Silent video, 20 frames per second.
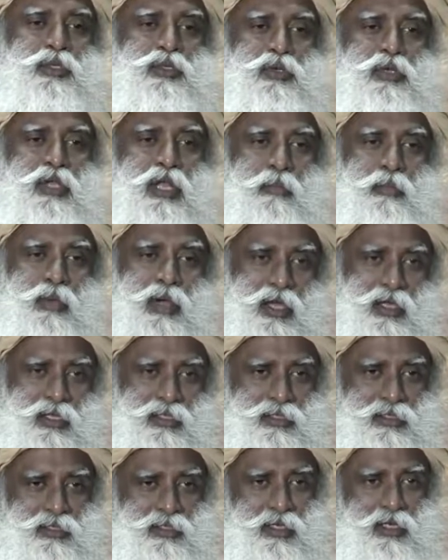into an
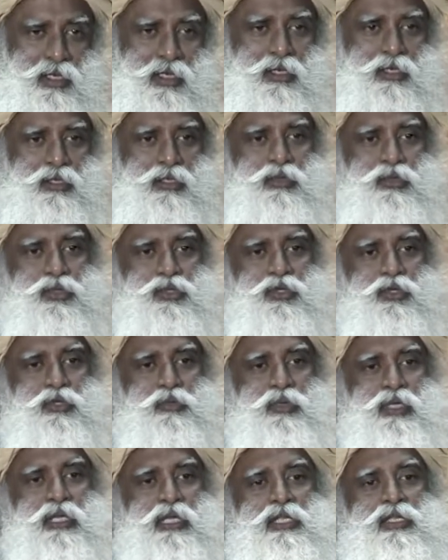abyss, you
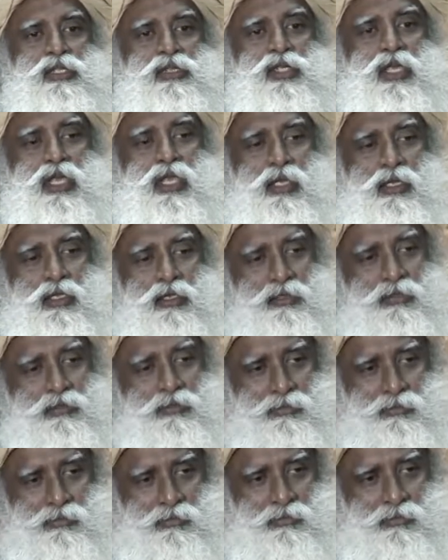should be
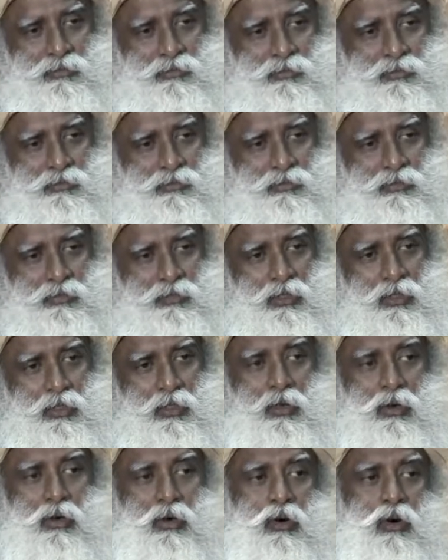insane
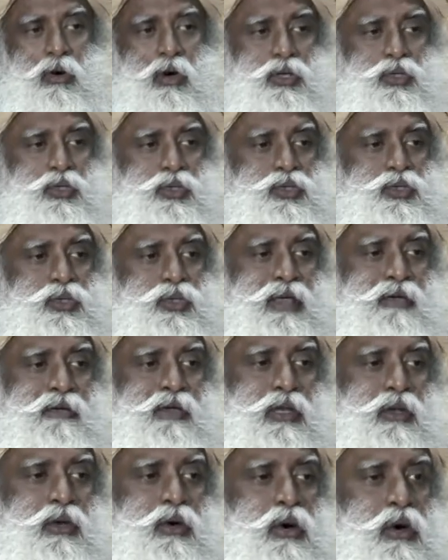or you should have
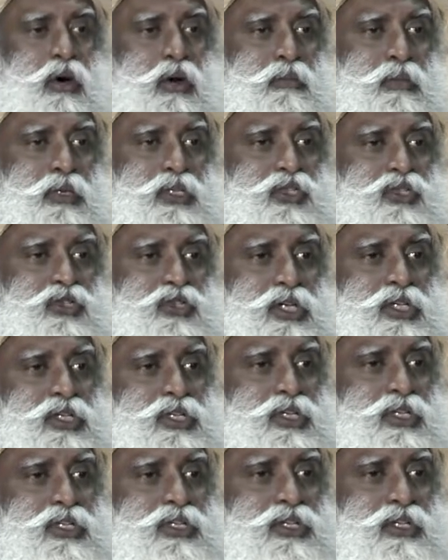enormous
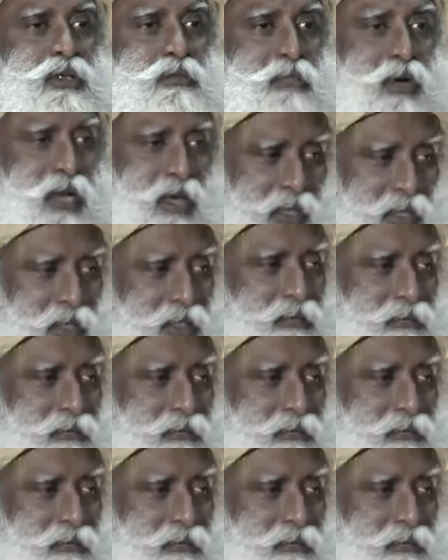trust in somebody.